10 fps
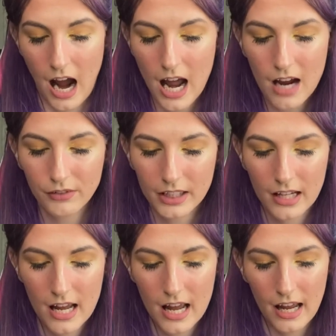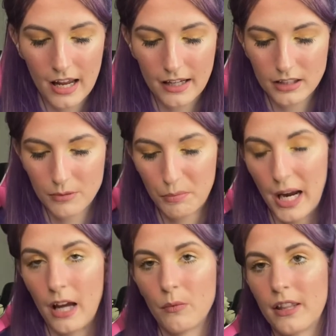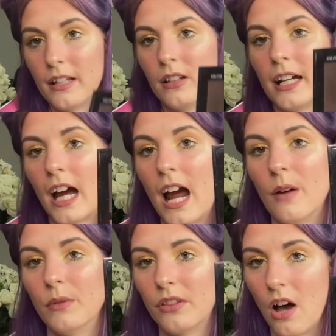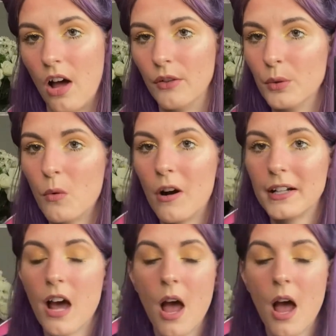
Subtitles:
I haven't hit pan with it like I have with the other one,